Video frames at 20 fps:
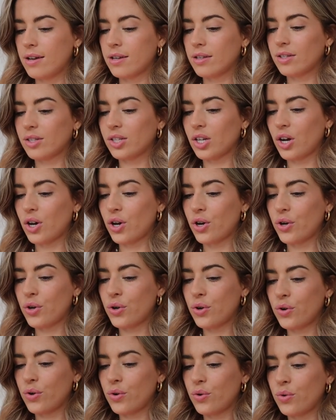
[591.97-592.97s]

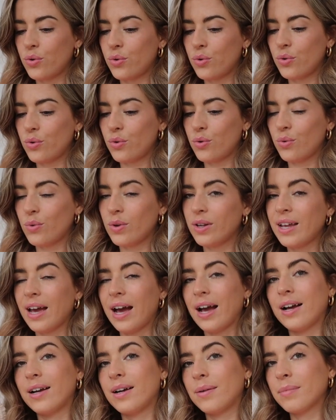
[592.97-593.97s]
so
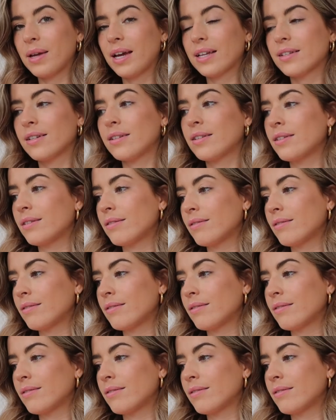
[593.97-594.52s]
yeah I'm yet to